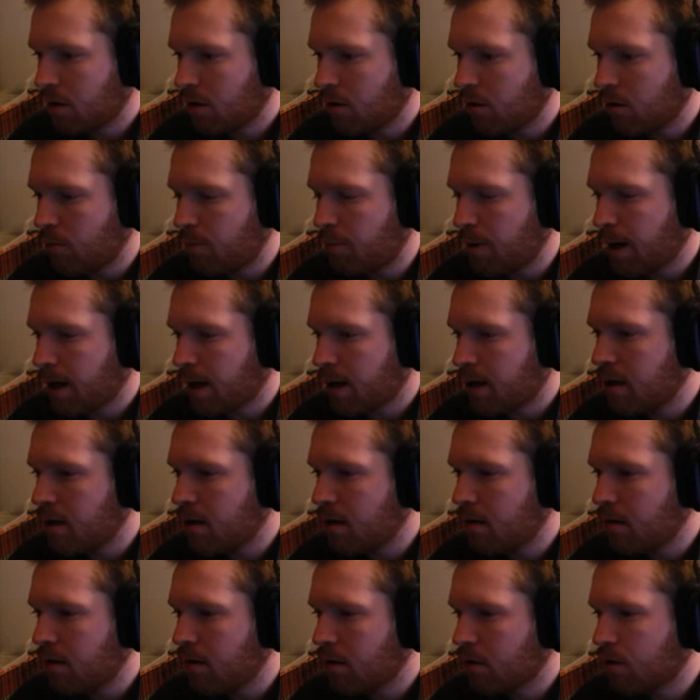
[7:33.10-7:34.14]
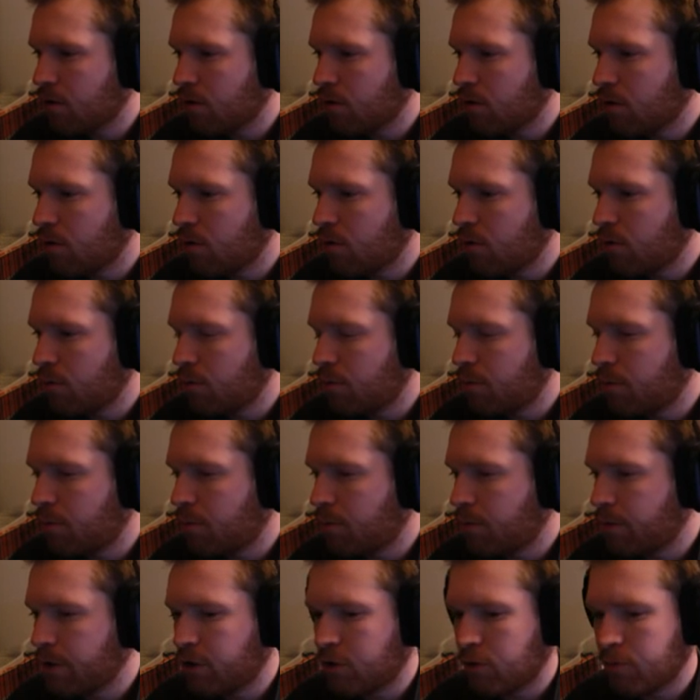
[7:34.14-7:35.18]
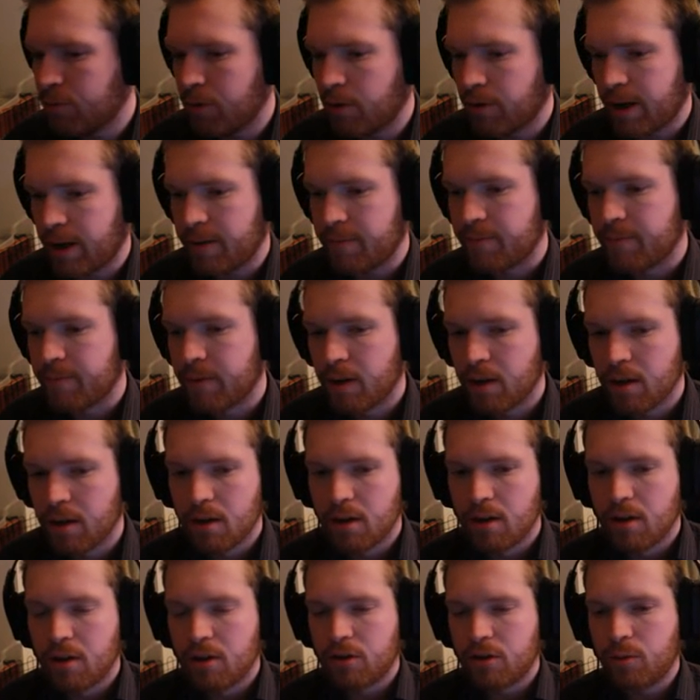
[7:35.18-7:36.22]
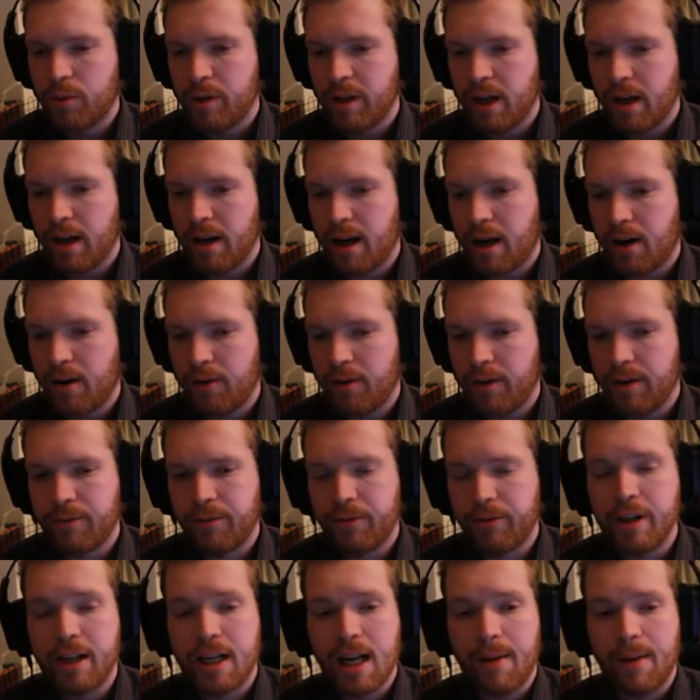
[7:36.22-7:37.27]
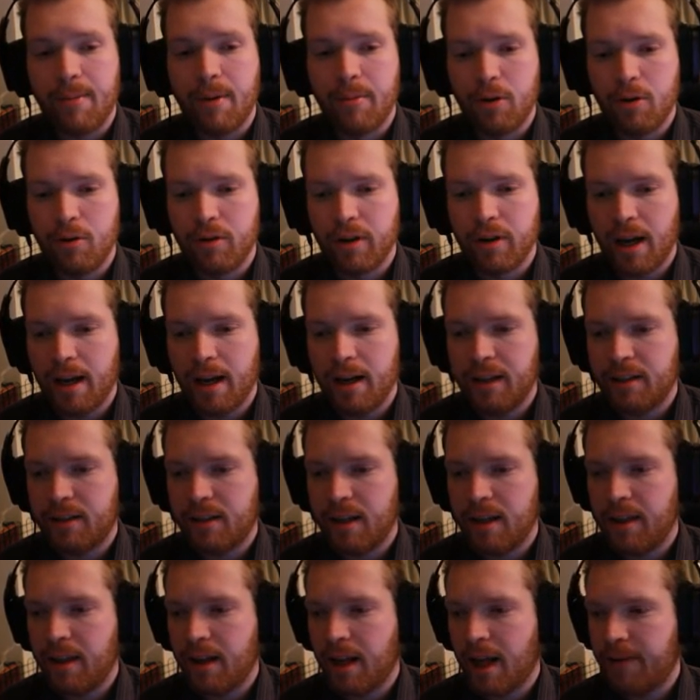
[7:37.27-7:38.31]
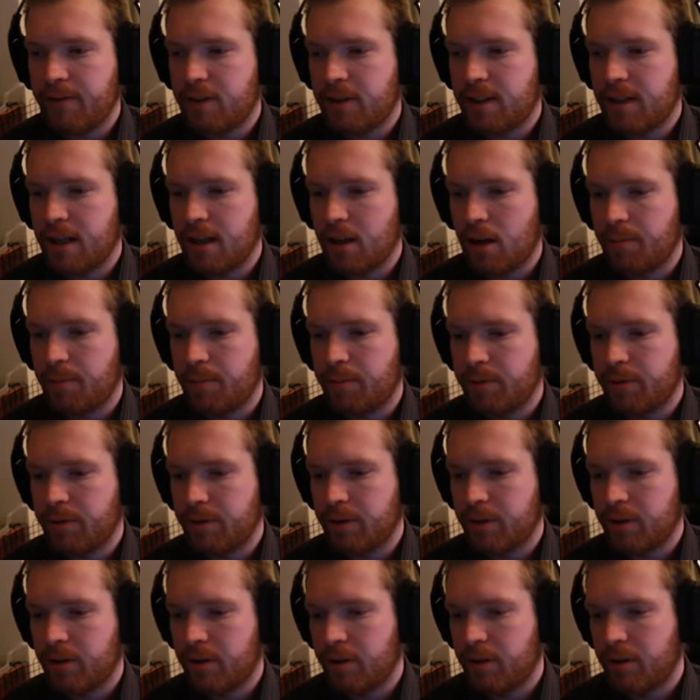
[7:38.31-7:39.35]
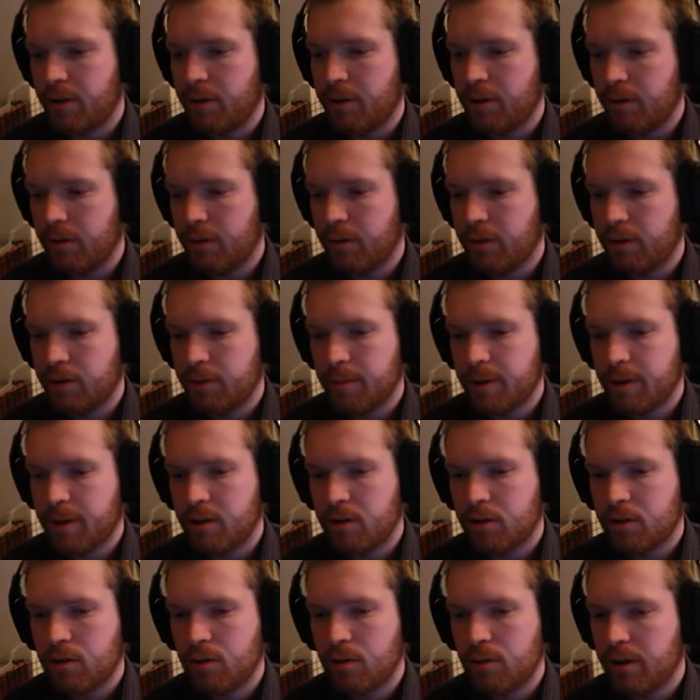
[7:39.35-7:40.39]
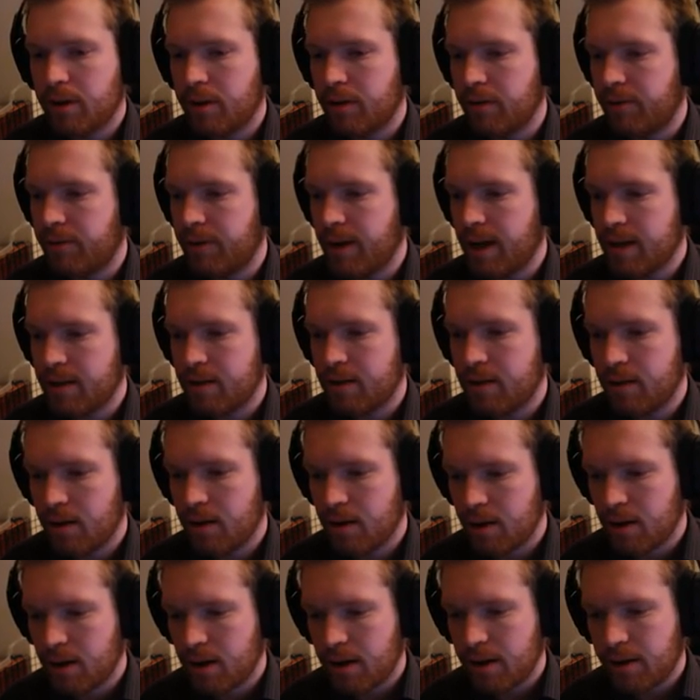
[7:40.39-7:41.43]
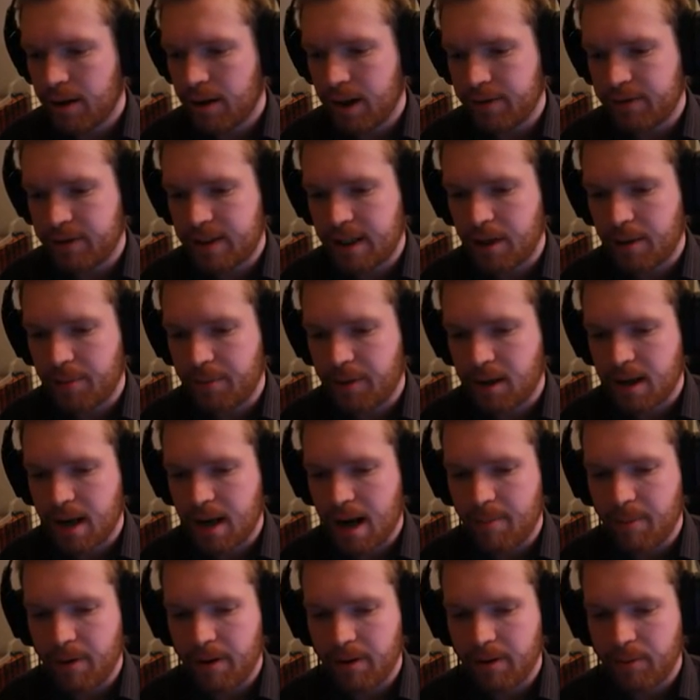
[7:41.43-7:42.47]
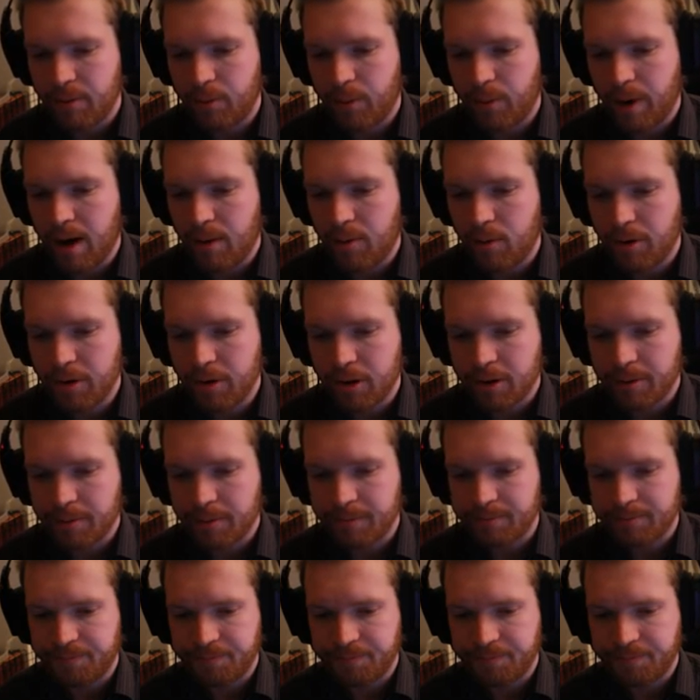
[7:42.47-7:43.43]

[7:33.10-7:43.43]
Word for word: Go back here, go resume. Okay, so we are now in free camera mode. And let's say that I've set up the, let's make this go a little faster, that I've set up the camera where I want it.